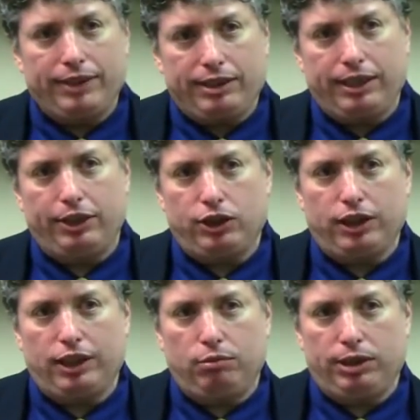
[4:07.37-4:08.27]

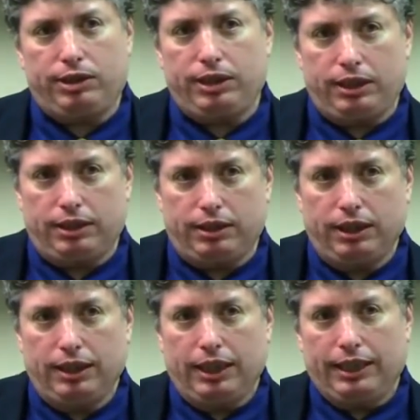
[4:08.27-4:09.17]
essentially receded,
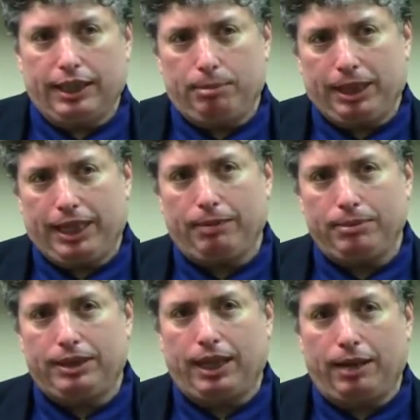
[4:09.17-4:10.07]
and they
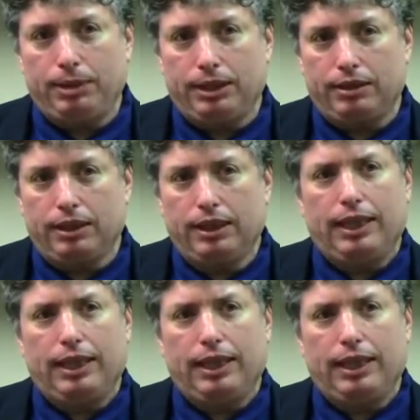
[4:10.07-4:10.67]
became dominant.